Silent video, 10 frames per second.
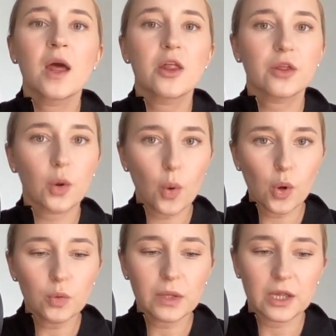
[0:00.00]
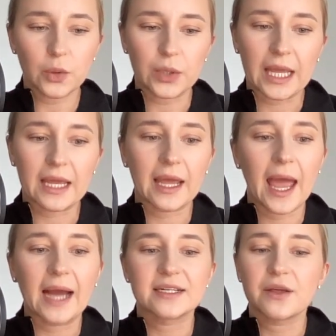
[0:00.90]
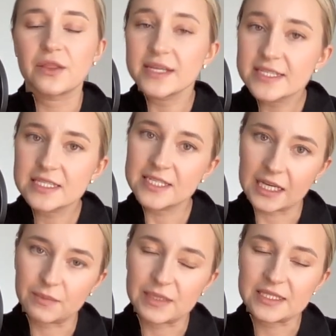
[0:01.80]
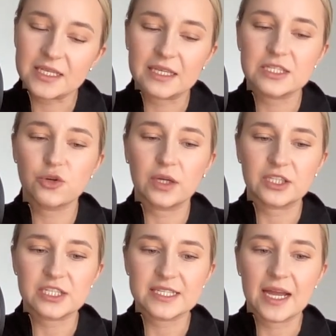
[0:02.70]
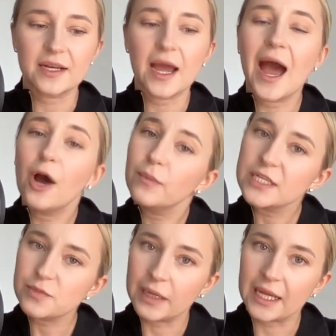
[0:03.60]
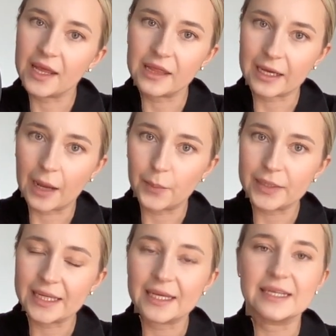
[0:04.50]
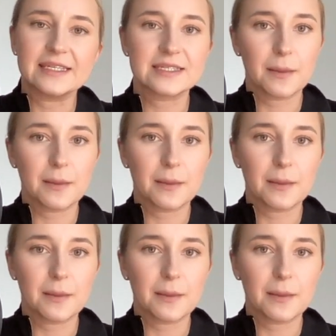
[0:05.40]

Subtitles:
The goal with looking at these statements is to understand how much money the company is